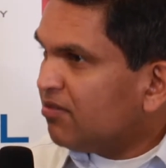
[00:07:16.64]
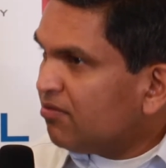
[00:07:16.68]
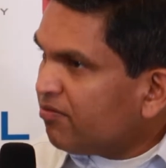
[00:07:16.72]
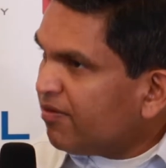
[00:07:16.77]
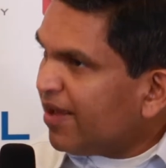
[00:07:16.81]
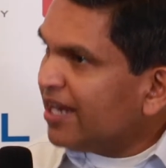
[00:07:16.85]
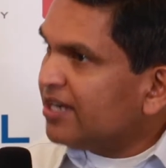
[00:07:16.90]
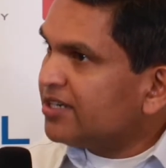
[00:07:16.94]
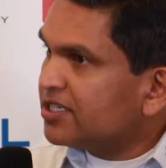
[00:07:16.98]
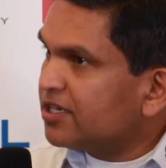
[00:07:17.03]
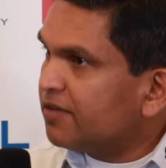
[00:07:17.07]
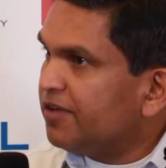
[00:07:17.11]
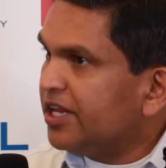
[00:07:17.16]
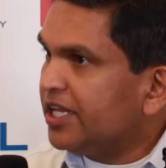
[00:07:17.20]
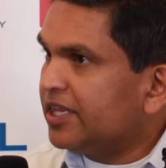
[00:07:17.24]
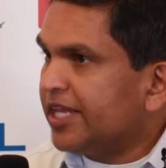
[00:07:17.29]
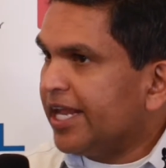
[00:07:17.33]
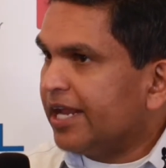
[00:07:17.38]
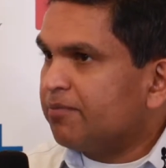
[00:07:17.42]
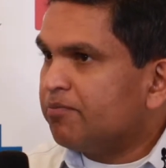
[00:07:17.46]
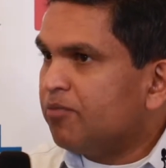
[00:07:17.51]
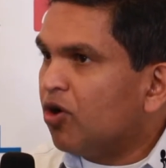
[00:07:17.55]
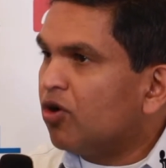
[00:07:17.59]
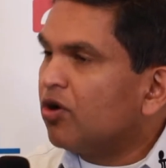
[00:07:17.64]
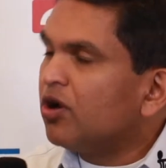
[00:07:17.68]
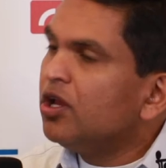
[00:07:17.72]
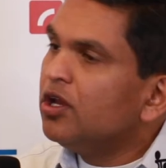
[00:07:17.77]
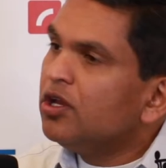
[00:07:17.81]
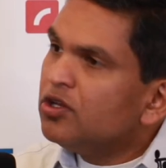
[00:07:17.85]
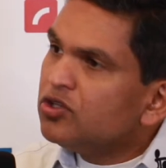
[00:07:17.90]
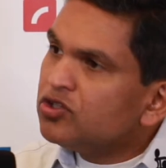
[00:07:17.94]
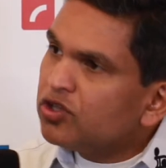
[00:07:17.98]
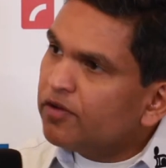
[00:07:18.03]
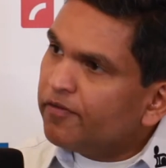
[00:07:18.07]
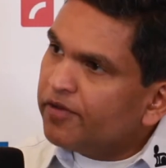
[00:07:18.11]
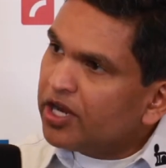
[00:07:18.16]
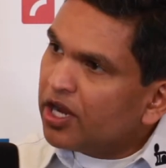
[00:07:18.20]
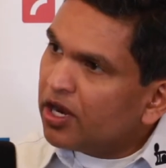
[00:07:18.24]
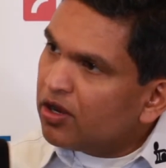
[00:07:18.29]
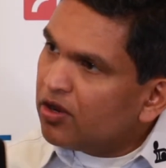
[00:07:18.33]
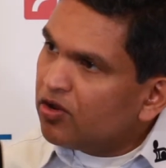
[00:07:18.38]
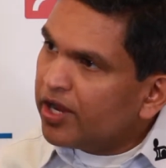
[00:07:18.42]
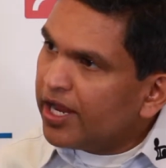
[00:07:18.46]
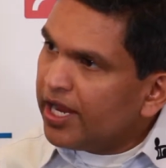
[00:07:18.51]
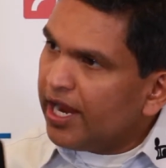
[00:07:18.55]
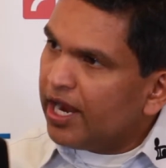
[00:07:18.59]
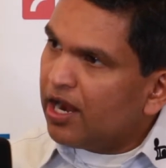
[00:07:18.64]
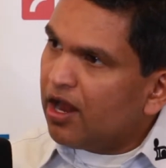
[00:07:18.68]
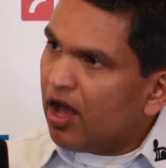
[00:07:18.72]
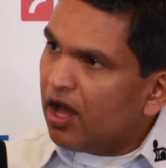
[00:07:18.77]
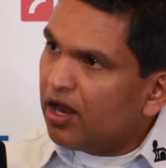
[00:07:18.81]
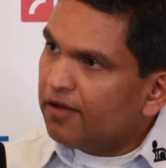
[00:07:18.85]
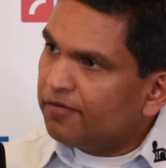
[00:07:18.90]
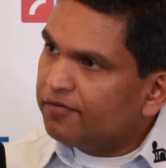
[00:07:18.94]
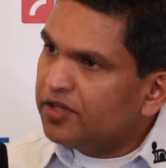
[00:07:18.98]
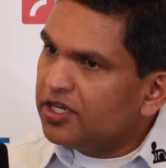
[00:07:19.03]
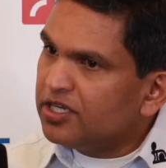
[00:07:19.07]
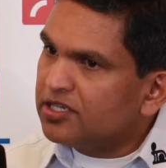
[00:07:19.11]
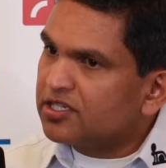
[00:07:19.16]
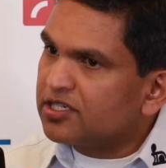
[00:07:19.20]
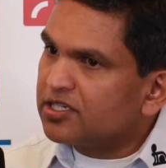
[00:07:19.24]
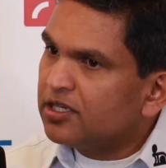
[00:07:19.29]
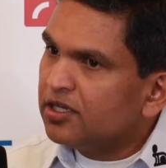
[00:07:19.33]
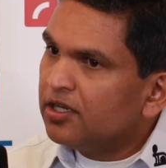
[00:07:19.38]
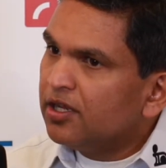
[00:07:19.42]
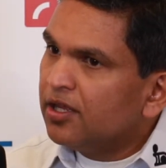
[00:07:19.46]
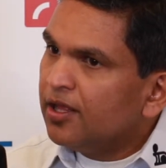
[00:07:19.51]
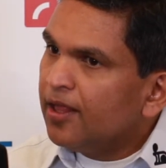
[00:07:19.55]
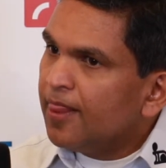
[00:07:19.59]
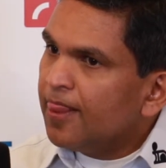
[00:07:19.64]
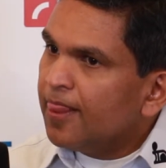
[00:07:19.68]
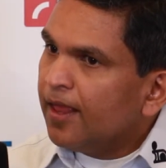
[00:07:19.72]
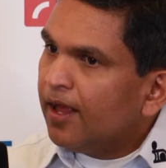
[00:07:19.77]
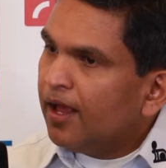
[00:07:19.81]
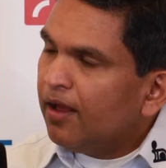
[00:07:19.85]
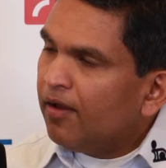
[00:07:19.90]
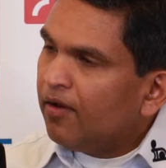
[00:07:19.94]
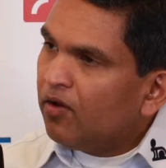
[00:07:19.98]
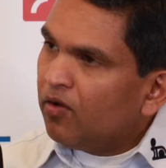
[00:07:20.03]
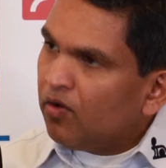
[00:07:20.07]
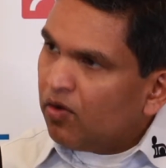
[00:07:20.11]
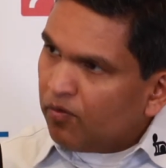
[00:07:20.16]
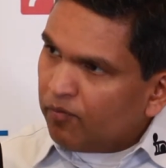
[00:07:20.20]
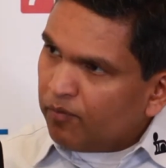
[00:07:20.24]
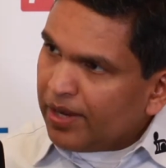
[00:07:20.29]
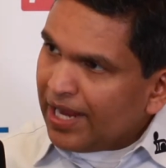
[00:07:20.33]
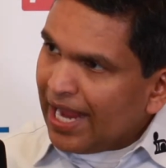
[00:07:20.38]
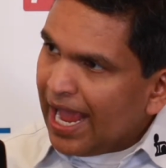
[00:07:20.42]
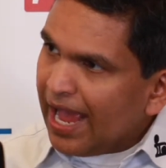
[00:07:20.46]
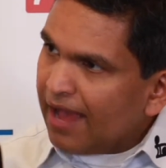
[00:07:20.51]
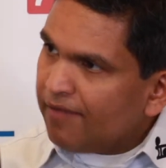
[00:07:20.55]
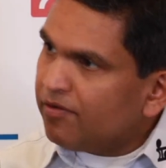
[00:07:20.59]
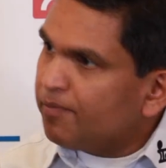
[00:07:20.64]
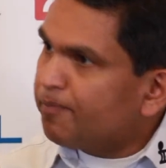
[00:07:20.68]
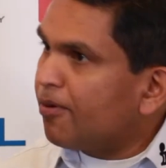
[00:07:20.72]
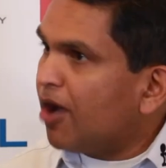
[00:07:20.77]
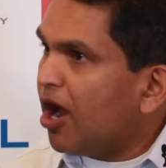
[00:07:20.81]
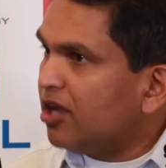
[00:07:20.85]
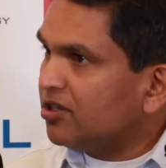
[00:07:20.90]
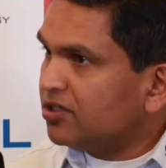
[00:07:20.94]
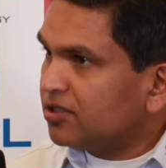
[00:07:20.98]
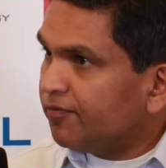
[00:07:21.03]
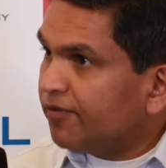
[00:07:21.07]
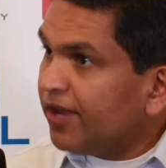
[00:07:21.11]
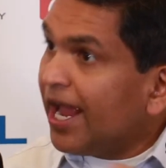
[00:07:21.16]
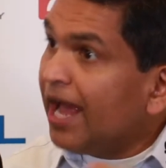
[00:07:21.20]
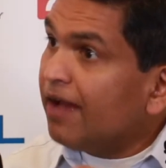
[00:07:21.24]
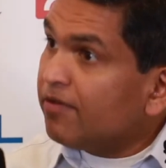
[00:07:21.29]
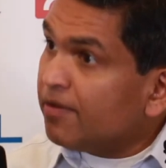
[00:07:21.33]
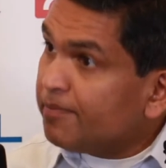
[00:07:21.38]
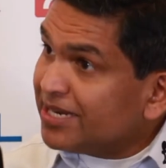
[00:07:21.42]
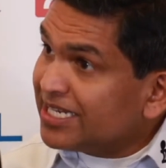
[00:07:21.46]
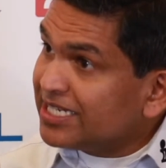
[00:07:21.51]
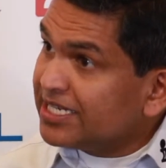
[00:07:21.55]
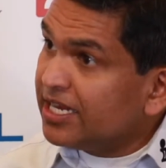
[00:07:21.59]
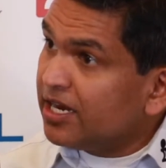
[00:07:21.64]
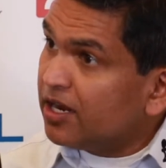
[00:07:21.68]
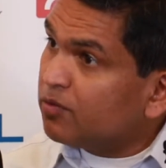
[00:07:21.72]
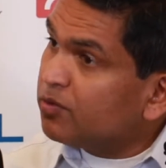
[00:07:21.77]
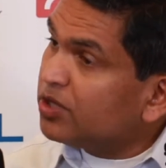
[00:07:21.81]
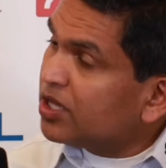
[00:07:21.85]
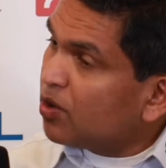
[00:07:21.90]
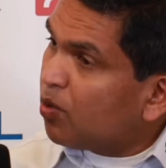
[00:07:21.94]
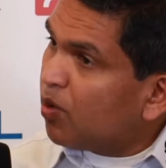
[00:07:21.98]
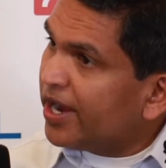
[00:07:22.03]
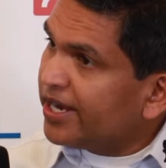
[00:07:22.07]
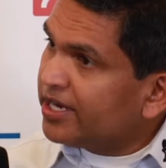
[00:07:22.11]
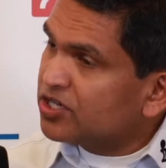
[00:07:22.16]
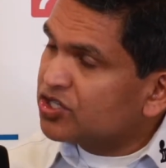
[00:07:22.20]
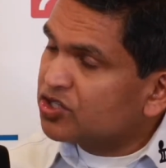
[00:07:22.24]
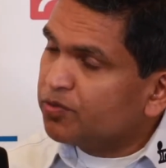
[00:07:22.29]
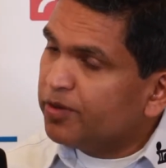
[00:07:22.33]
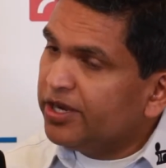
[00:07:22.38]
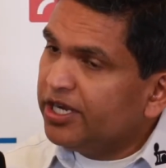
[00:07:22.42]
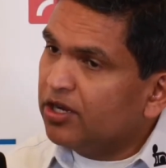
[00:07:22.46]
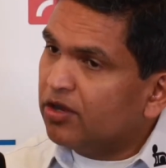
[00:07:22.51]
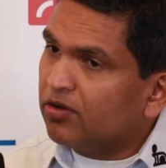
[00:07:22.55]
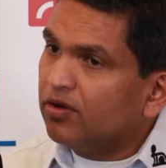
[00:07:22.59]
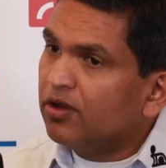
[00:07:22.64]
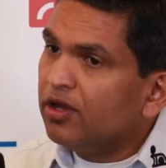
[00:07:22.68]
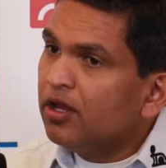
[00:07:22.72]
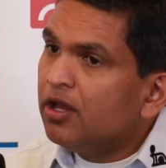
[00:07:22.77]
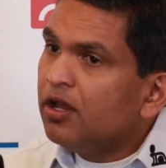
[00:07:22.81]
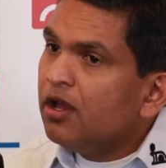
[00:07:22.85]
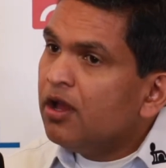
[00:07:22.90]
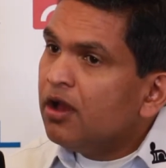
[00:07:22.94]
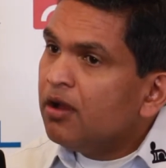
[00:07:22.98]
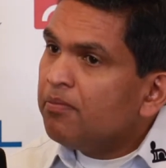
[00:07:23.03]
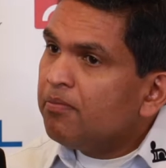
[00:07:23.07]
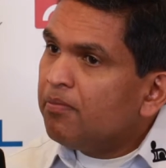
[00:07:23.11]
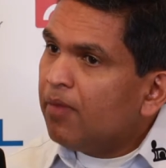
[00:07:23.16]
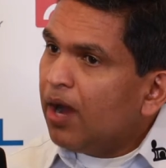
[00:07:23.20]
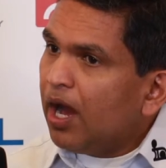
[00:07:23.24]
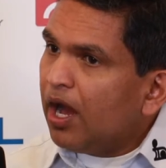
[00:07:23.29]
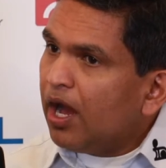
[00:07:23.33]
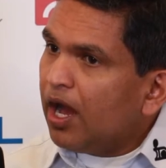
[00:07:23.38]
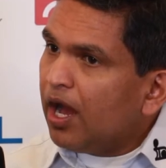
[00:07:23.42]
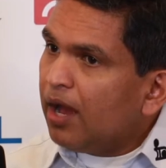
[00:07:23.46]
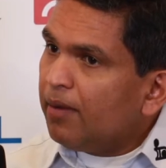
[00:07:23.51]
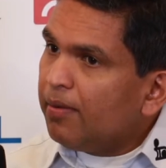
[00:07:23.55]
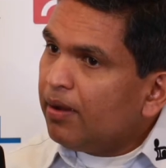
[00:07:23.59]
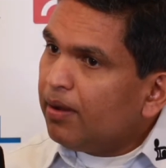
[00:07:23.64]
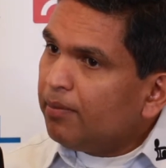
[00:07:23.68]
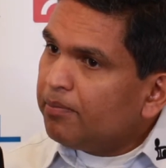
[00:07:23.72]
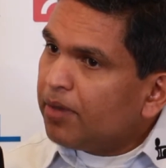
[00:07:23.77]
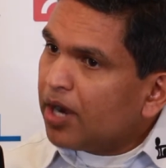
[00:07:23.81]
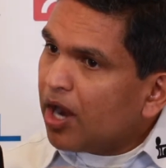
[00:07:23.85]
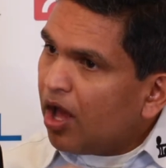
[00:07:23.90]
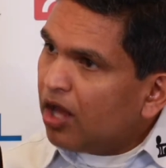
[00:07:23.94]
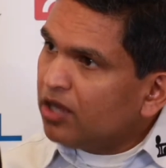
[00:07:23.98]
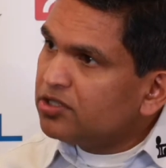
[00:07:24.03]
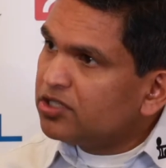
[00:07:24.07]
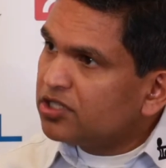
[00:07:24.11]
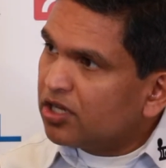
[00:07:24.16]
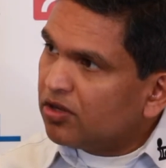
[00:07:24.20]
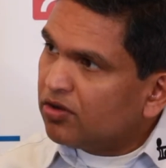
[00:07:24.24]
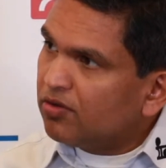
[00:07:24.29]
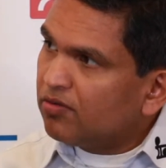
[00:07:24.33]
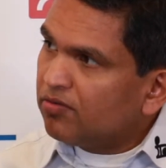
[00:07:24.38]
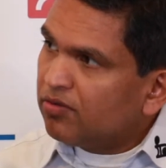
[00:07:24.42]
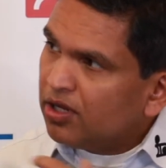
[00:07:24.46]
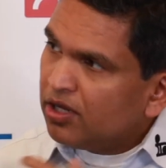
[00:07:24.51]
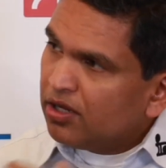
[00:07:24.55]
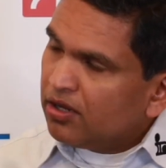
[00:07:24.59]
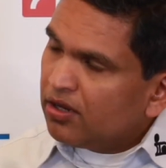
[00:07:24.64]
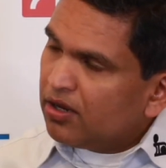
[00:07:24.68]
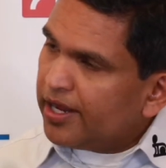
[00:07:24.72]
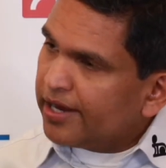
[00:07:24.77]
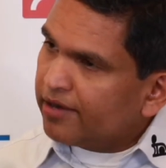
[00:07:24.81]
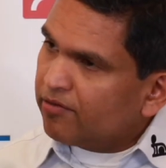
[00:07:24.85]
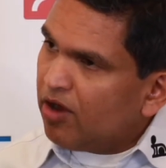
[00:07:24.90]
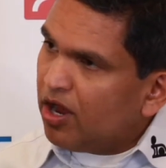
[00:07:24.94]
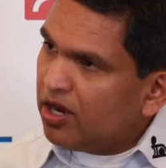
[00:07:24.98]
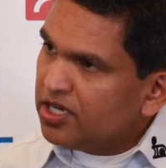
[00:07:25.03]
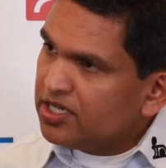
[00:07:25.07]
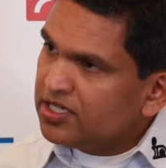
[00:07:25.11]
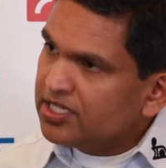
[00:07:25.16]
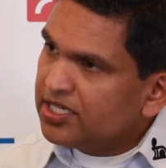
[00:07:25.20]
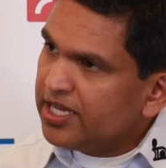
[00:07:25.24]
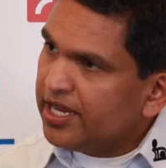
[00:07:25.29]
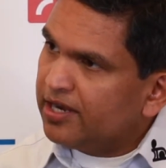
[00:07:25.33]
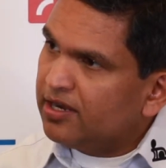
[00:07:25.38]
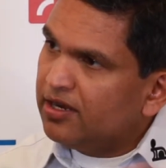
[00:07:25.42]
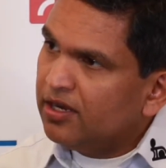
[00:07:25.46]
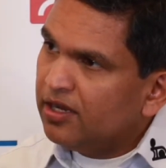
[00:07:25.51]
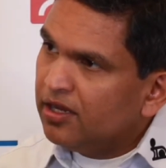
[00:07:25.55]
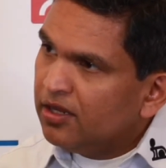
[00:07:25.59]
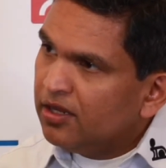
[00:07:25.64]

relatively thick board. So when you're looking at all of this, we have a material with the widest window, but also, like Ronny said,